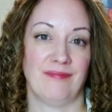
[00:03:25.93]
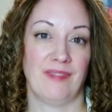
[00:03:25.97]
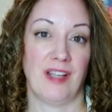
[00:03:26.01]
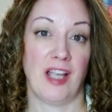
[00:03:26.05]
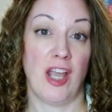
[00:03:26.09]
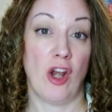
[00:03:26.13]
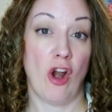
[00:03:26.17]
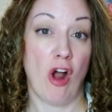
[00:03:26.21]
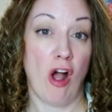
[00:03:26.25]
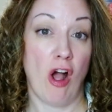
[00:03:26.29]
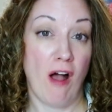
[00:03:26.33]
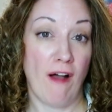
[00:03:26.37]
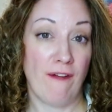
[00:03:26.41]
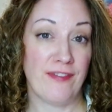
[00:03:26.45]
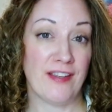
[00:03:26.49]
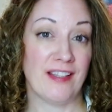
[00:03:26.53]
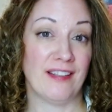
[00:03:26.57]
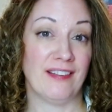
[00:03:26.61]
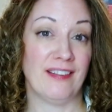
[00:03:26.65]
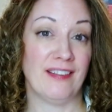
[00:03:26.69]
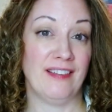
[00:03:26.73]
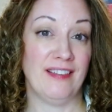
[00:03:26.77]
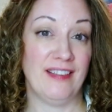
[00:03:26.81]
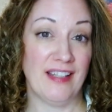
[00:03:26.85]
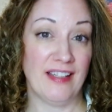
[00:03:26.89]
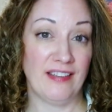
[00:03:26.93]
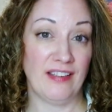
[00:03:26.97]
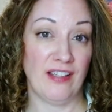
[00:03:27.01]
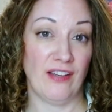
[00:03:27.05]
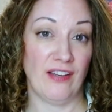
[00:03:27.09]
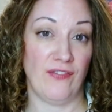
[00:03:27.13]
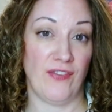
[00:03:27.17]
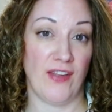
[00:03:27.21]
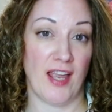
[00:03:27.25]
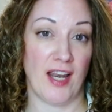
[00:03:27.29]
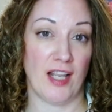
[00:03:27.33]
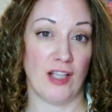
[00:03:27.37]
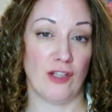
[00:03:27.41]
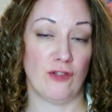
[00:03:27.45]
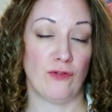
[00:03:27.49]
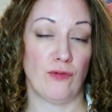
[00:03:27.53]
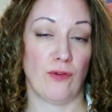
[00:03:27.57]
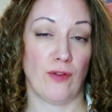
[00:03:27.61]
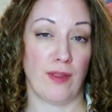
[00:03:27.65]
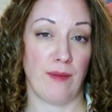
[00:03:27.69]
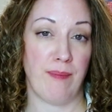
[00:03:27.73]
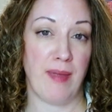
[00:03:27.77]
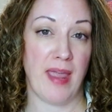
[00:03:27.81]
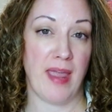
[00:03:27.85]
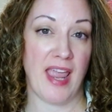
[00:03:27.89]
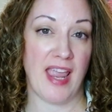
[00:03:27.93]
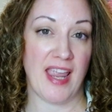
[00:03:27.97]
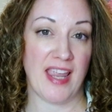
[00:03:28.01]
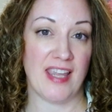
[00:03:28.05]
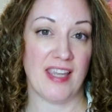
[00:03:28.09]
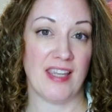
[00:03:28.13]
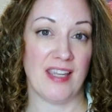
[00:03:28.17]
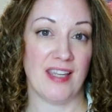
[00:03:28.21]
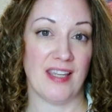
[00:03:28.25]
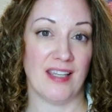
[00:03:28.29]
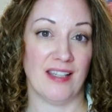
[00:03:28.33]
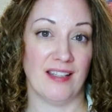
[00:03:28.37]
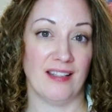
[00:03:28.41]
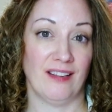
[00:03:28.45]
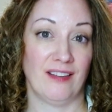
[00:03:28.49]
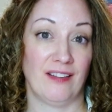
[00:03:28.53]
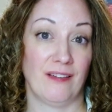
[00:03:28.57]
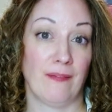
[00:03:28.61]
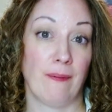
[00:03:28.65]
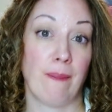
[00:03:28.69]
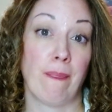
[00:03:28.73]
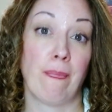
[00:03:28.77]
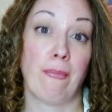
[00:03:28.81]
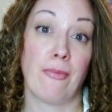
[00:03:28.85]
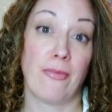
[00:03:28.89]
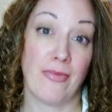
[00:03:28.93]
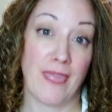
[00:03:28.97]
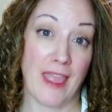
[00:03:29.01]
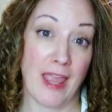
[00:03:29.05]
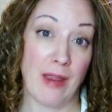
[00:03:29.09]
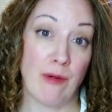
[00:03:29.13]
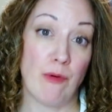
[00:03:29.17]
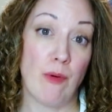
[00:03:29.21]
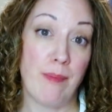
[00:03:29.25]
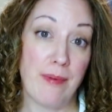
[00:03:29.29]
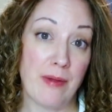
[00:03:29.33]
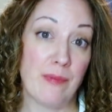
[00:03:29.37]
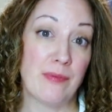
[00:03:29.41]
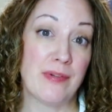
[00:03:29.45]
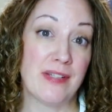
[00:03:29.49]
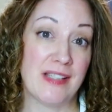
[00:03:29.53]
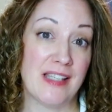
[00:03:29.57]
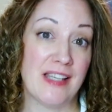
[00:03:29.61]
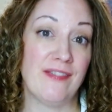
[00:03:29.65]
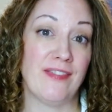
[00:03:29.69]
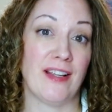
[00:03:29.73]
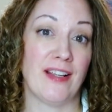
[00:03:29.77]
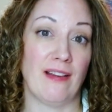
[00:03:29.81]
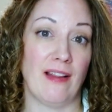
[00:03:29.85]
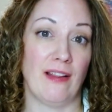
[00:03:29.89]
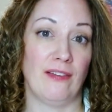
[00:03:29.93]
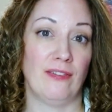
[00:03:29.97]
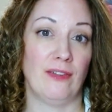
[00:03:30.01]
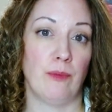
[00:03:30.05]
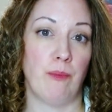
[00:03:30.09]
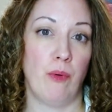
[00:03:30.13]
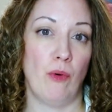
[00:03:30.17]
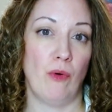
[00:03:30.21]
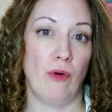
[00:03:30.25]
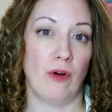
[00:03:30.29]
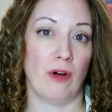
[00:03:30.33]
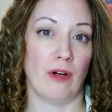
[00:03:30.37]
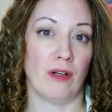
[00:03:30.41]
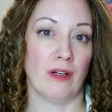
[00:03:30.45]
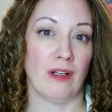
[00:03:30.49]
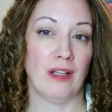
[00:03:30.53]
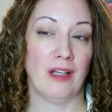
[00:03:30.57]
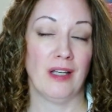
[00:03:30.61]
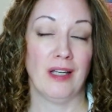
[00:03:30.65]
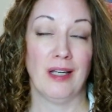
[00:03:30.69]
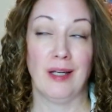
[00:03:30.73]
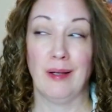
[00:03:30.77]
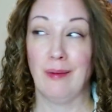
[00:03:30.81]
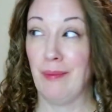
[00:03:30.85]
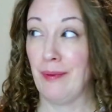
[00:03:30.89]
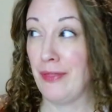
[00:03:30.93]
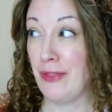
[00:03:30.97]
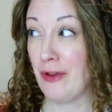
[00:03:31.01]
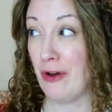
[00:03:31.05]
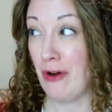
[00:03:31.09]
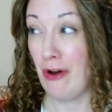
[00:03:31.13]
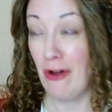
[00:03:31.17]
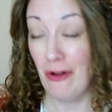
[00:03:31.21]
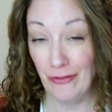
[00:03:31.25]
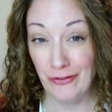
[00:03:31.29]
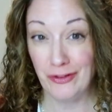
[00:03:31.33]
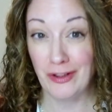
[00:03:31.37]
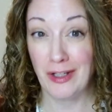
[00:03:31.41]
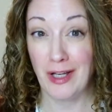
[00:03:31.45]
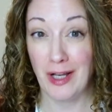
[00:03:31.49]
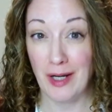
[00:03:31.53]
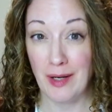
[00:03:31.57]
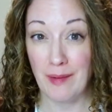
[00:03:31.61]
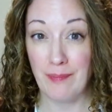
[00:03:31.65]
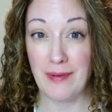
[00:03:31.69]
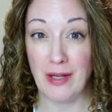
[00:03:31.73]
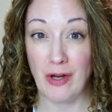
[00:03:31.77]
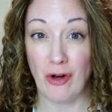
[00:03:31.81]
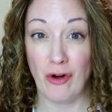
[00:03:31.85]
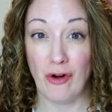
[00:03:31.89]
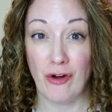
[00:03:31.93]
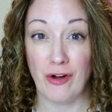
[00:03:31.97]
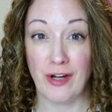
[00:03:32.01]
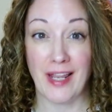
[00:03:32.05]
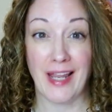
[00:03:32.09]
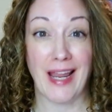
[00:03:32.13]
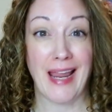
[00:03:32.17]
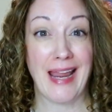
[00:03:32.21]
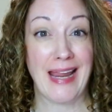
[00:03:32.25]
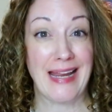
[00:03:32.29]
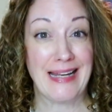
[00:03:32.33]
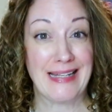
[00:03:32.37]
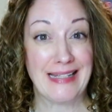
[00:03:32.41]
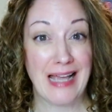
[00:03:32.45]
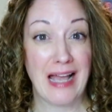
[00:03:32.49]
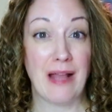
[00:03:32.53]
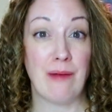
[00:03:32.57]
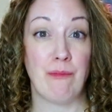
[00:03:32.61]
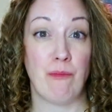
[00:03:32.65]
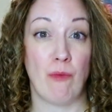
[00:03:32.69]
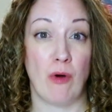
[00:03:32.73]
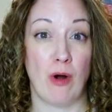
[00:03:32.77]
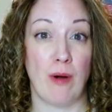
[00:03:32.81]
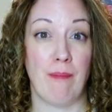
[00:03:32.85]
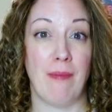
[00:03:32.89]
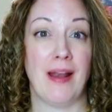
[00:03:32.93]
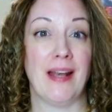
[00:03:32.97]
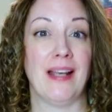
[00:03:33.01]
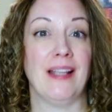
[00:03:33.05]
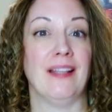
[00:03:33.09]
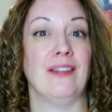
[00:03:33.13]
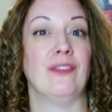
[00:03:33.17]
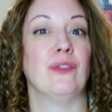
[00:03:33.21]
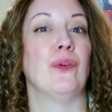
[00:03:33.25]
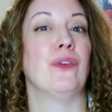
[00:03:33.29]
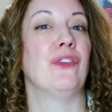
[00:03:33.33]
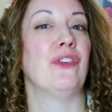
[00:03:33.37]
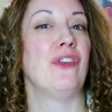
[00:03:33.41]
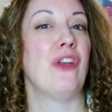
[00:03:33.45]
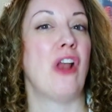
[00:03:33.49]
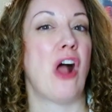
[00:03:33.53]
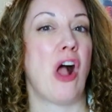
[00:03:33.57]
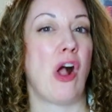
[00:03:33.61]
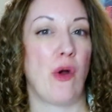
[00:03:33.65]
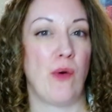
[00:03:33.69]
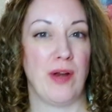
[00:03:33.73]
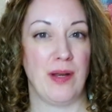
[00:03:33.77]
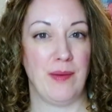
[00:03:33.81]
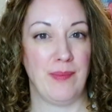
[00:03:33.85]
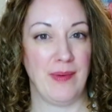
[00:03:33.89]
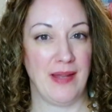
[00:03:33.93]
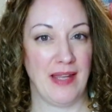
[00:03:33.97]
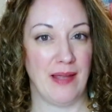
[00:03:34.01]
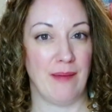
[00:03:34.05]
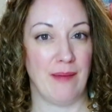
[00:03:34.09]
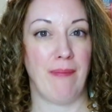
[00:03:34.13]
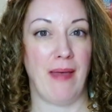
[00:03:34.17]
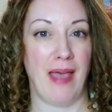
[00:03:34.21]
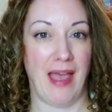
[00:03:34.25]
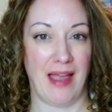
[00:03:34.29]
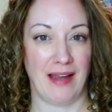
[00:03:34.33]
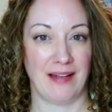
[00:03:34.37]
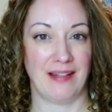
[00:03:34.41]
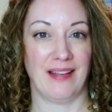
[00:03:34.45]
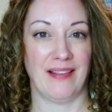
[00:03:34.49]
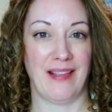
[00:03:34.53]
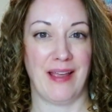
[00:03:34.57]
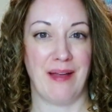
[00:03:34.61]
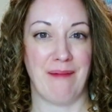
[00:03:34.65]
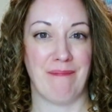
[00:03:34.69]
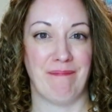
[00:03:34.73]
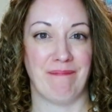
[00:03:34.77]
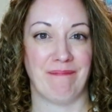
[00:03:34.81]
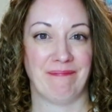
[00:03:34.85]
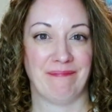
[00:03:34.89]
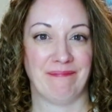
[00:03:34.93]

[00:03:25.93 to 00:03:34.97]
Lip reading: An obvious disadvantage for the payee is they will be receiving less support, but they're also going to be earning a ton more money, so it's not going to be impacting them.